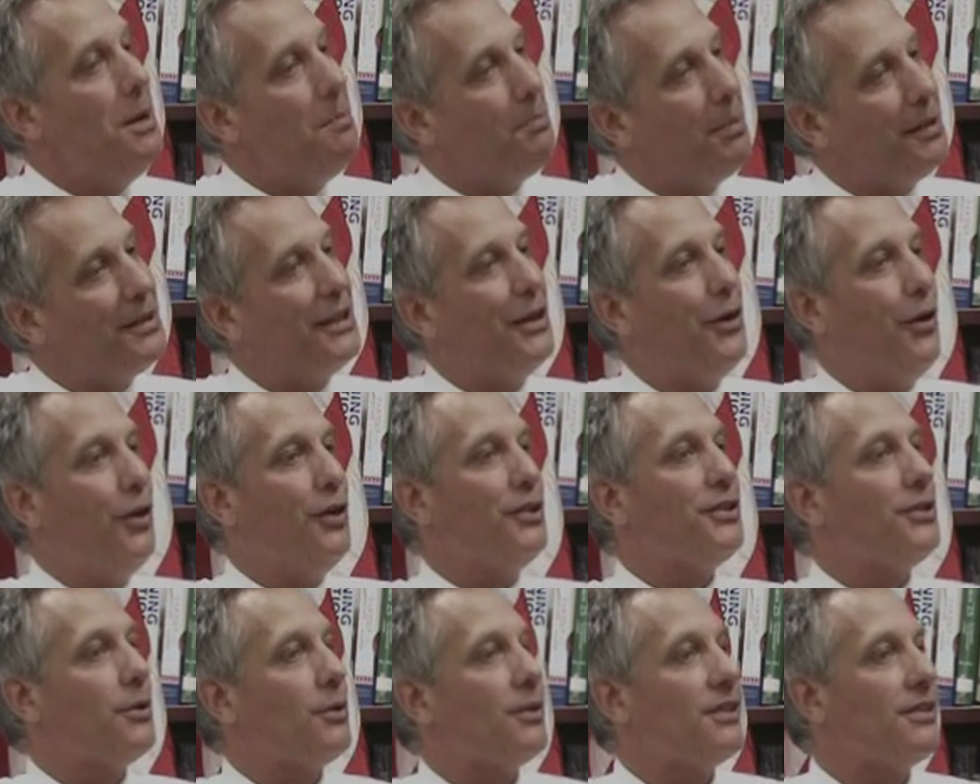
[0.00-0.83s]
But they
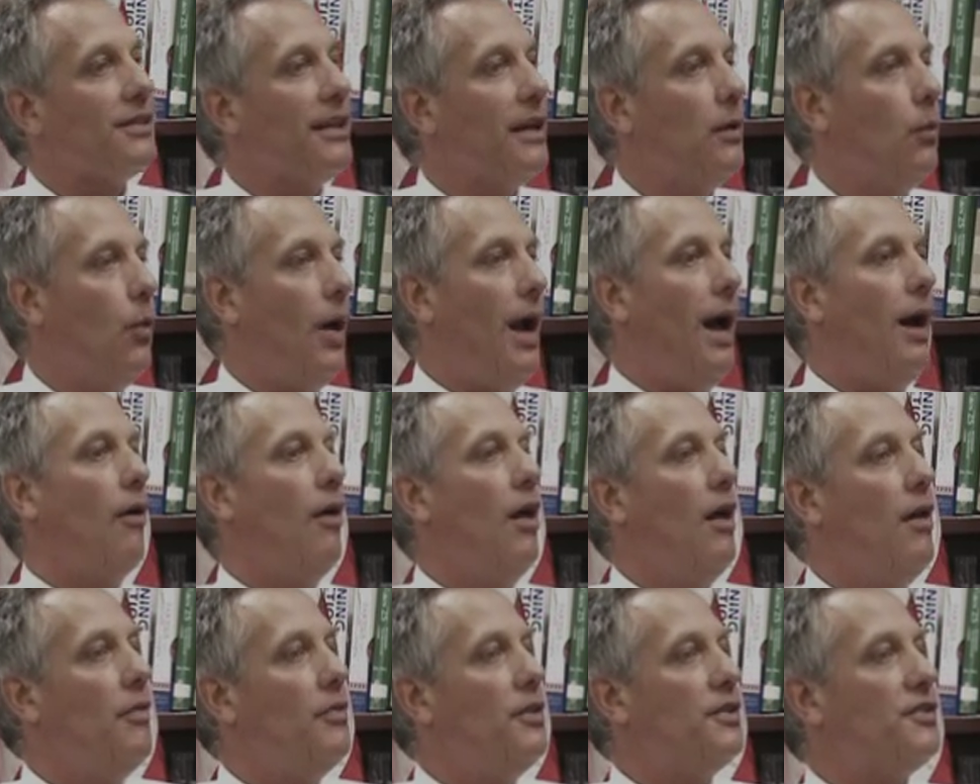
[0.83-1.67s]
also are saying, wow,
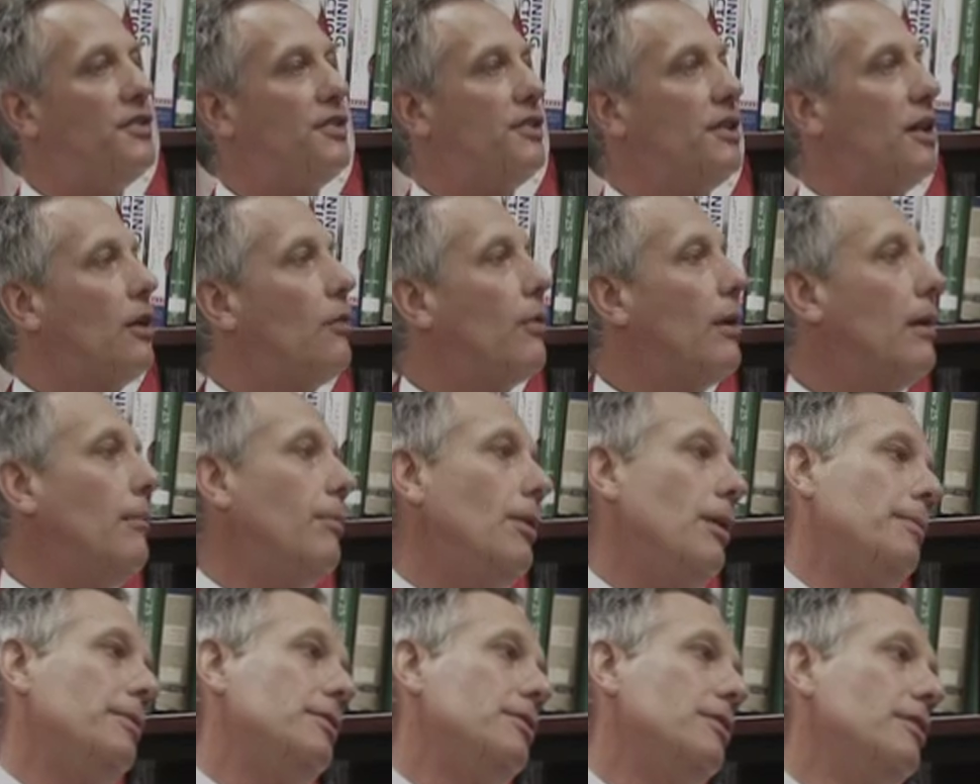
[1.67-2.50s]
this is an
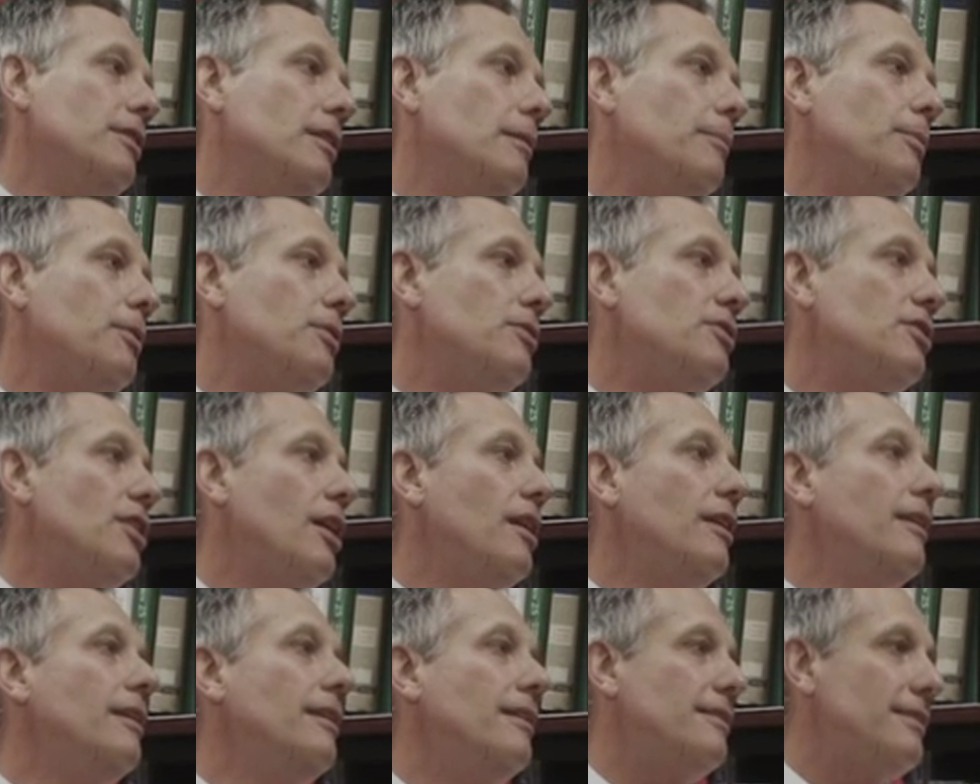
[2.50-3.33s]
incredible opportunity to produce
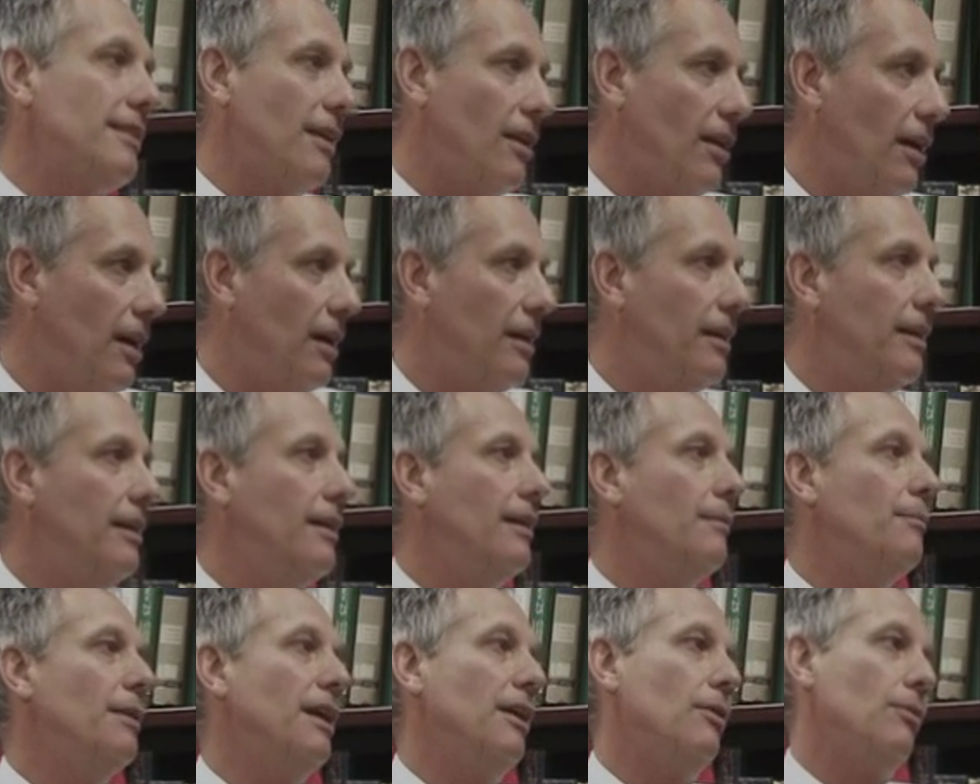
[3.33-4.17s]
honey and sell honey
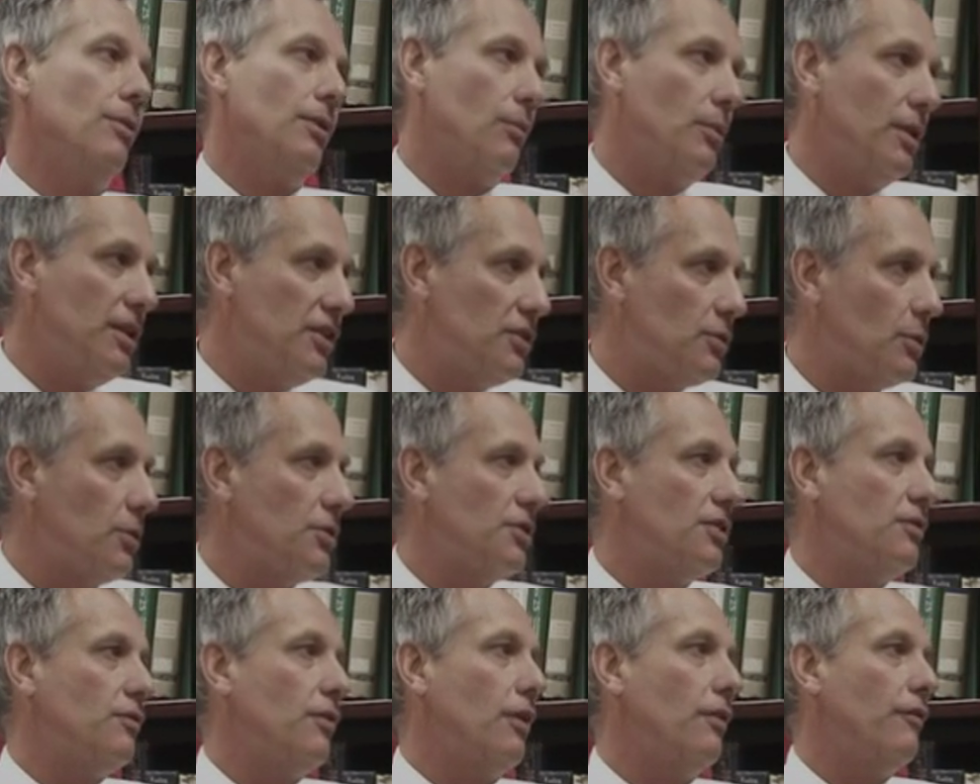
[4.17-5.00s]
and make real
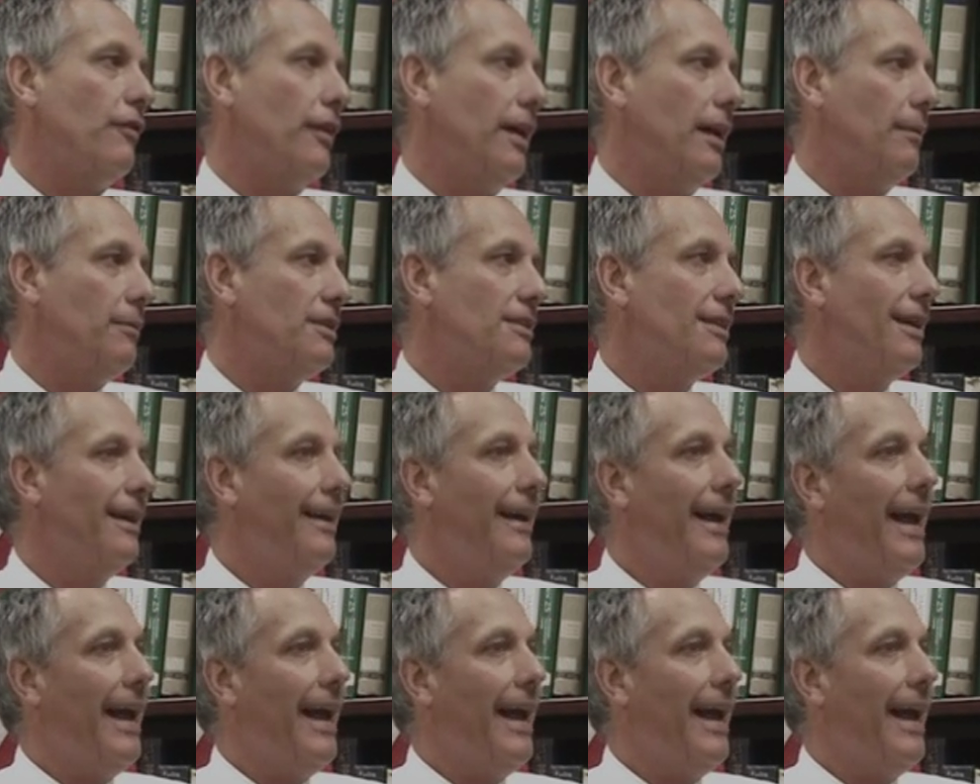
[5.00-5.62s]
resources for our families.